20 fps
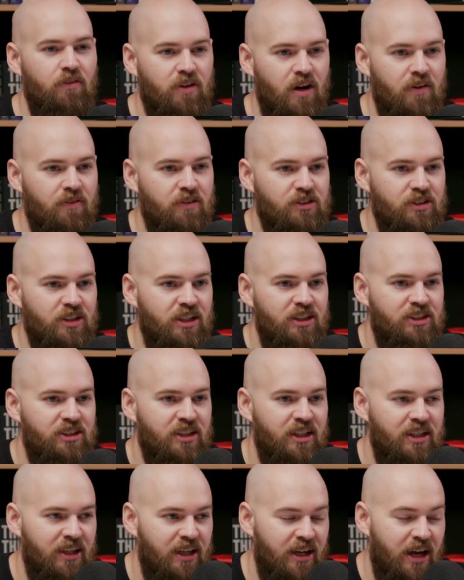conversation.
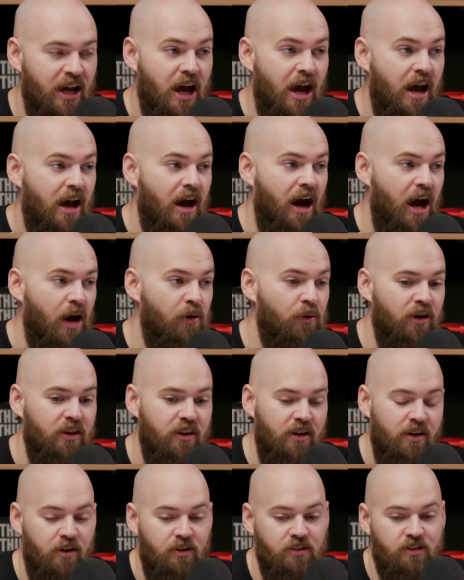And then I went in
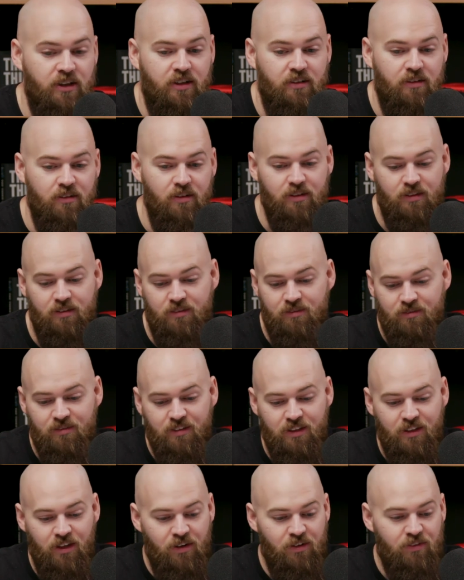there and I was like, look,
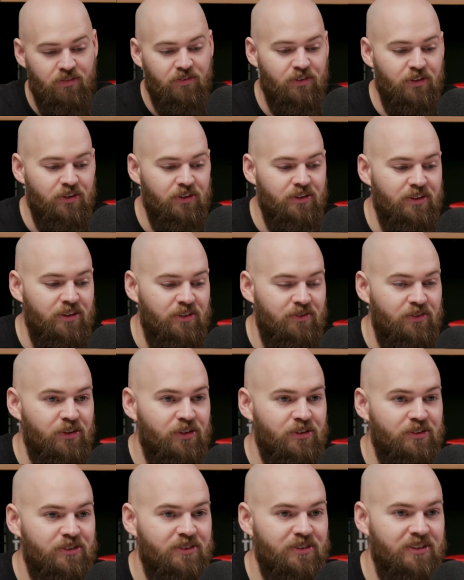if
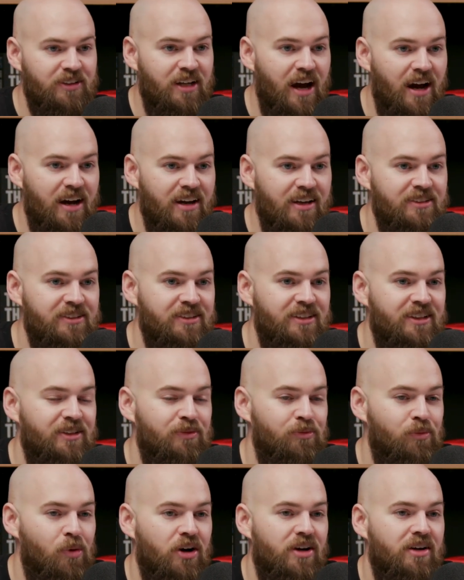your guy isn't going to
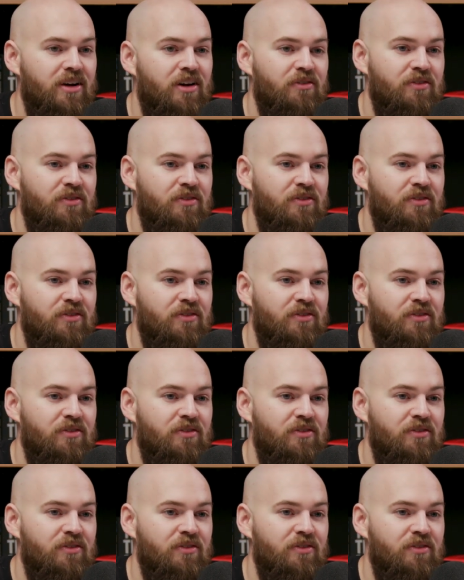market our